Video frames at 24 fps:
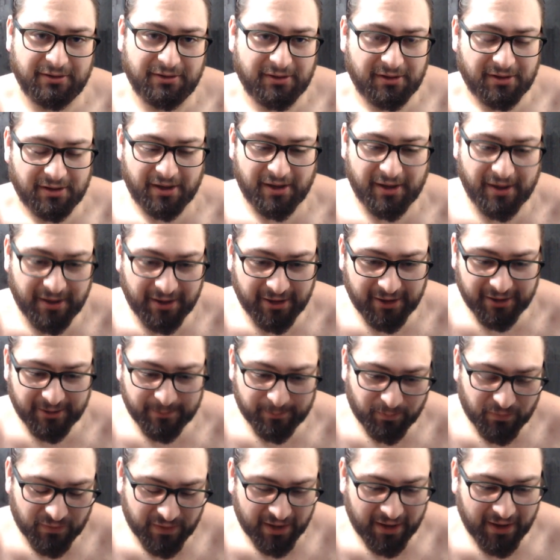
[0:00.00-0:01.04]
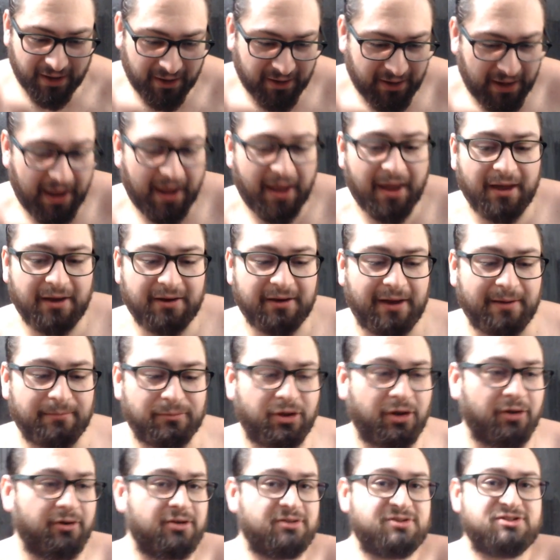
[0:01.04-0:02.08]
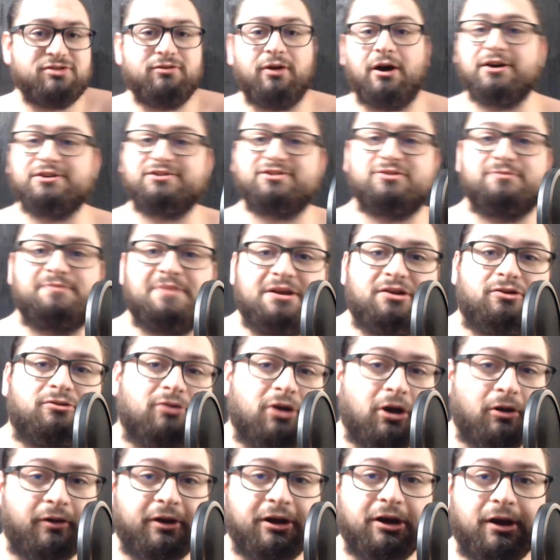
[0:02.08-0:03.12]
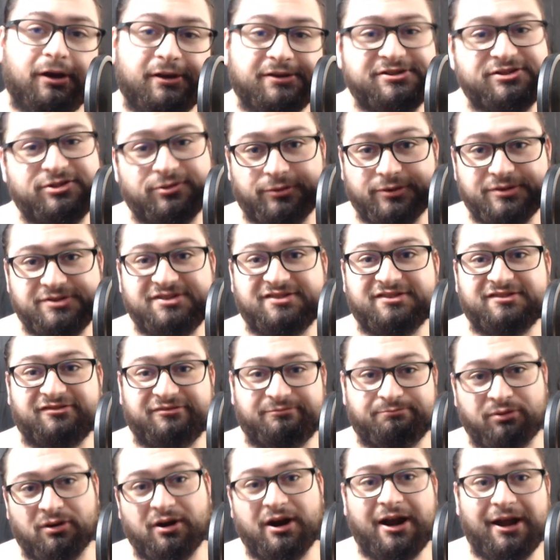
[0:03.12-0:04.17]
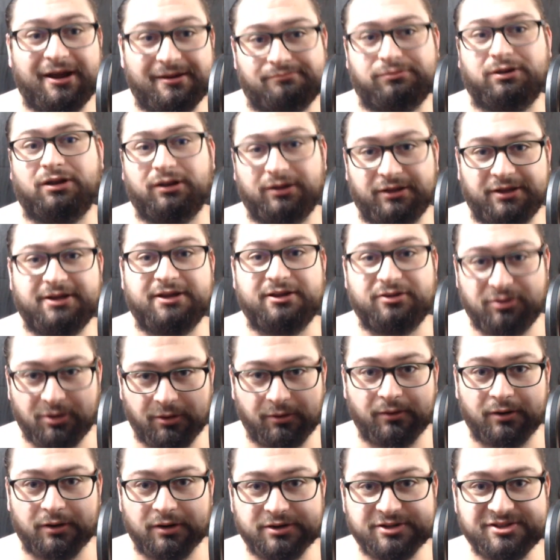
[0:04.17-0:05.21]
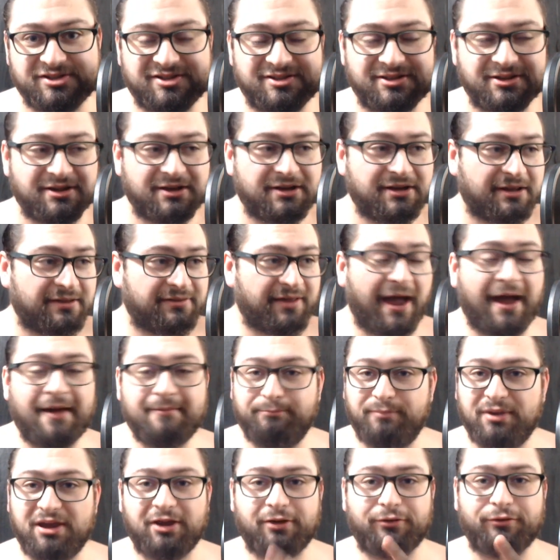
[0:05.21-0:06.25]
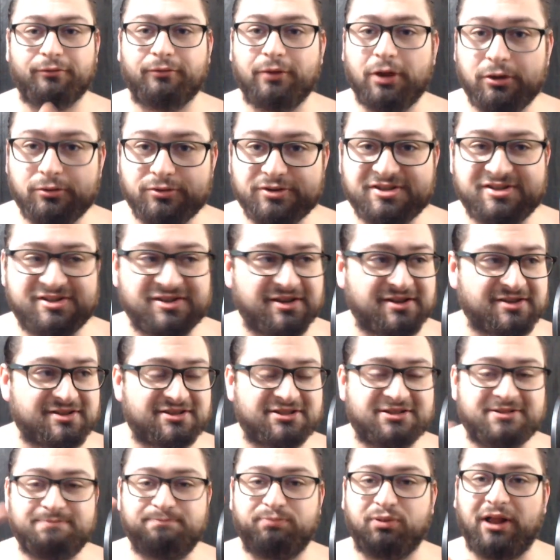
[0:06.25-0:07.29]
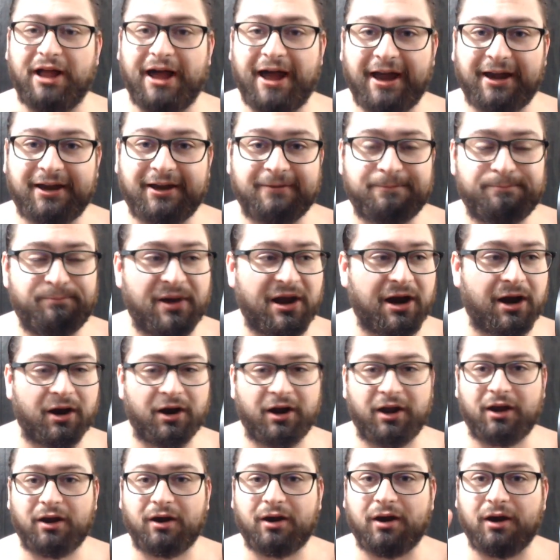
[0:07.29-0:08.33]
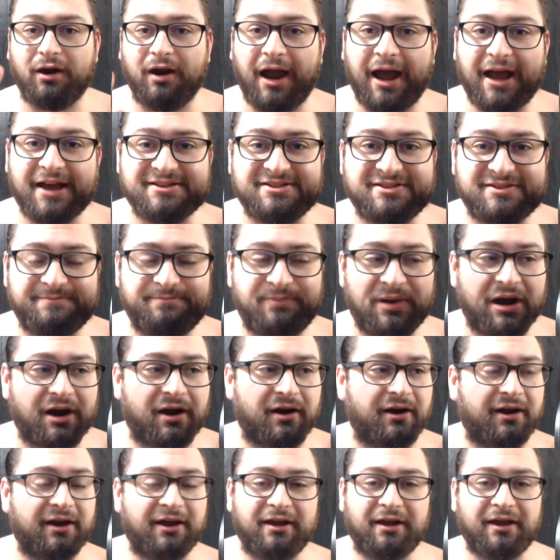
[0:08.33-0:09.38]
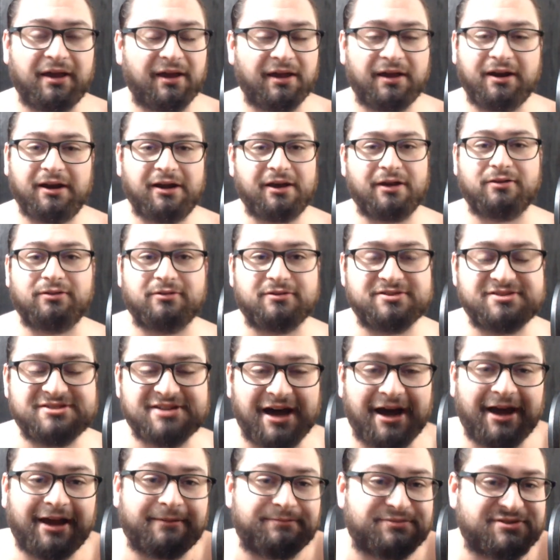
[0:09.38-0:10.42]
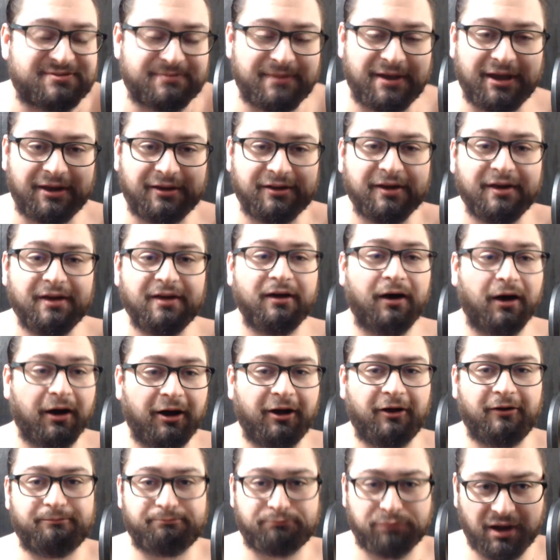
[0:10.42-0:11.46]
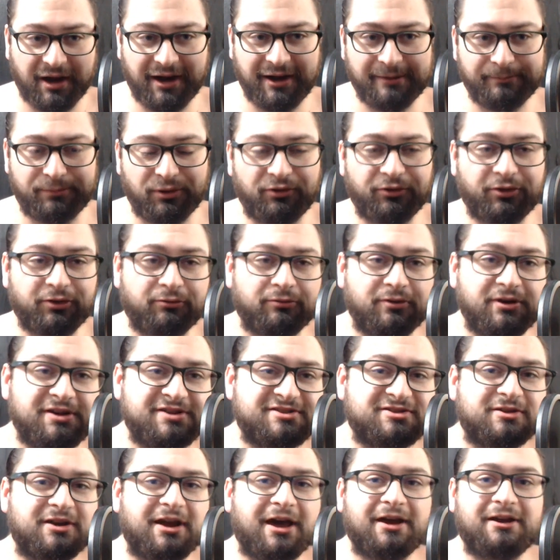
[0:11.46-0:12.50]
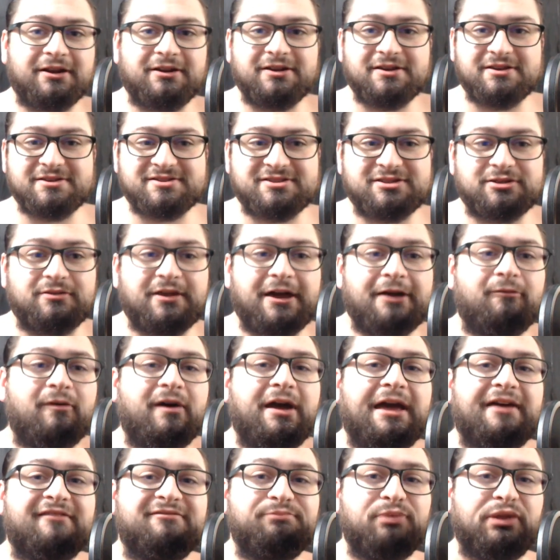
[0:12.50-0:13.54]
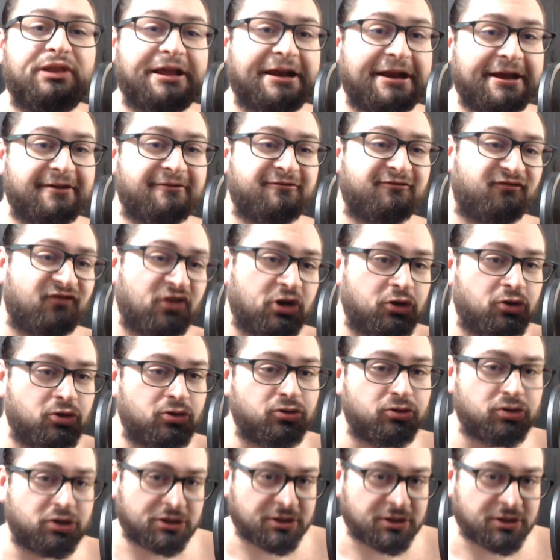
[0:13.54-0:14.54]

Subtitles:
and I'm going to also be growing all sorts of bramble indoors. That being roses, blackberry, raspberry, any other types, man. All bramble. The reason that it is so that way I have plenty of food.